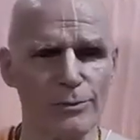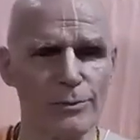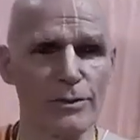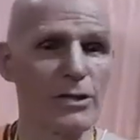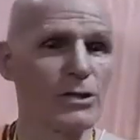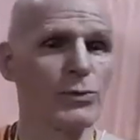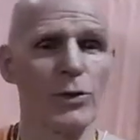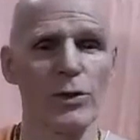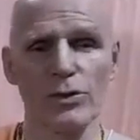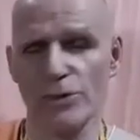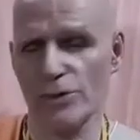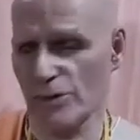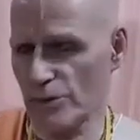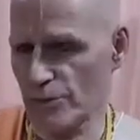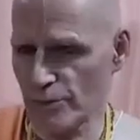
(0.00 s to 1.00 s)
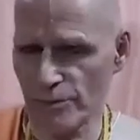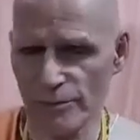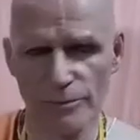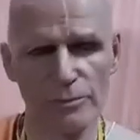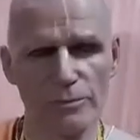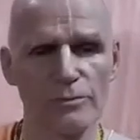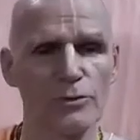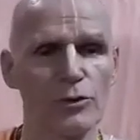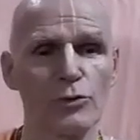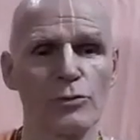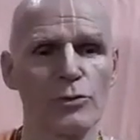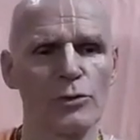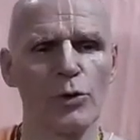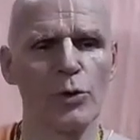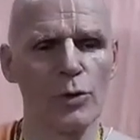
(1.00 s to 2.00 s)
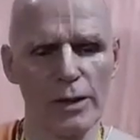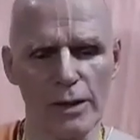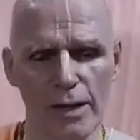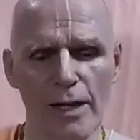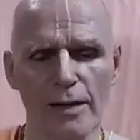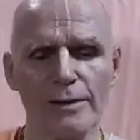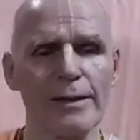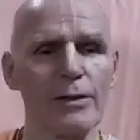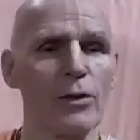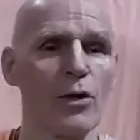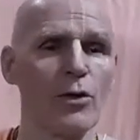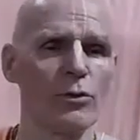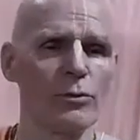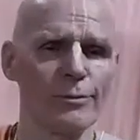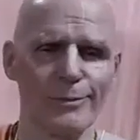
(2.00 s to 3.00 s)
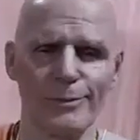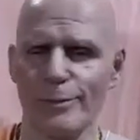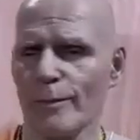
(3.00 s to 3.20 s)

This was totally on their own,